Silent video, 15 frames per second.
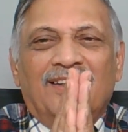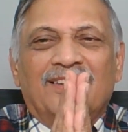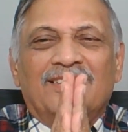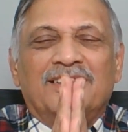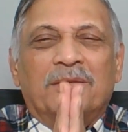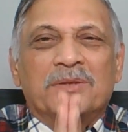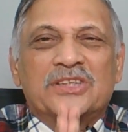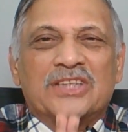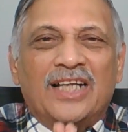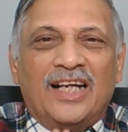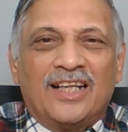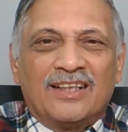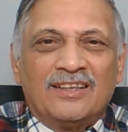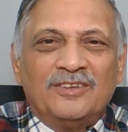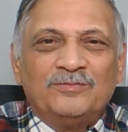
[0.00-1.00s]

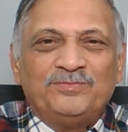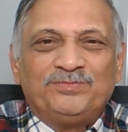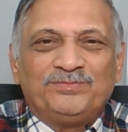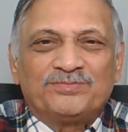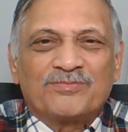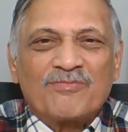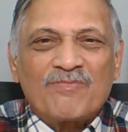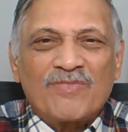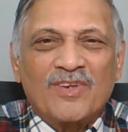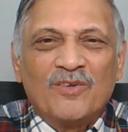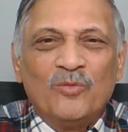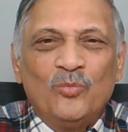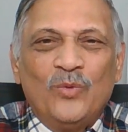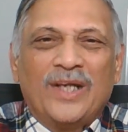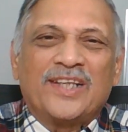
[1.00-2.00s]
Namaskar.
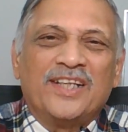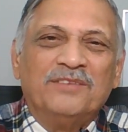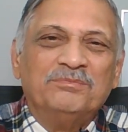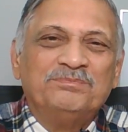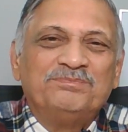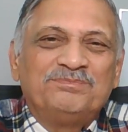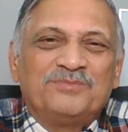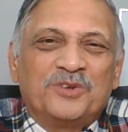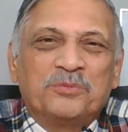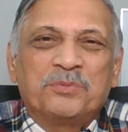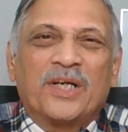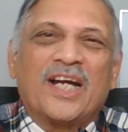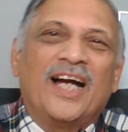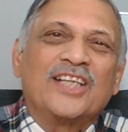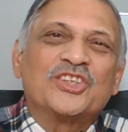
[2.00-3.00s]
Welcome to
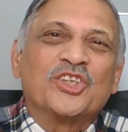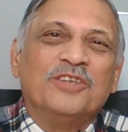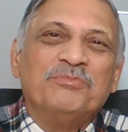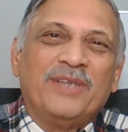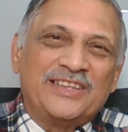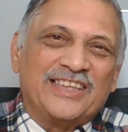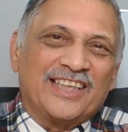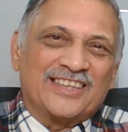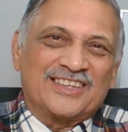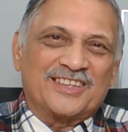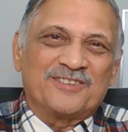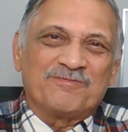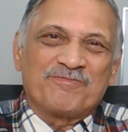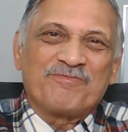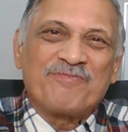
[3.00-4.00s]
Prakash on
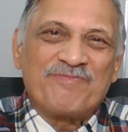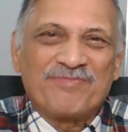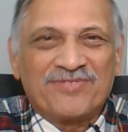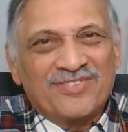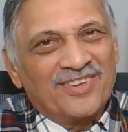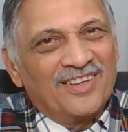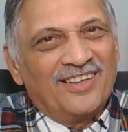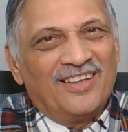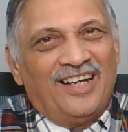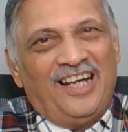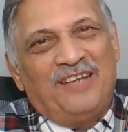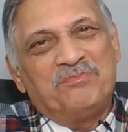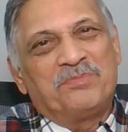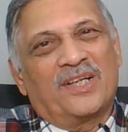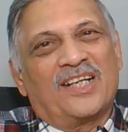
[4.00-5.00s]
Basics.
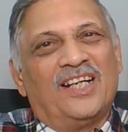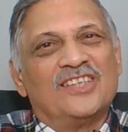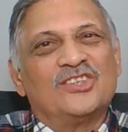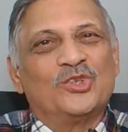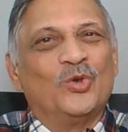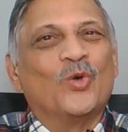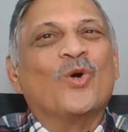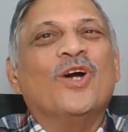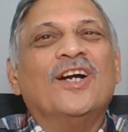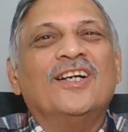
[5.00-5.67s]
I am Prakash Zog.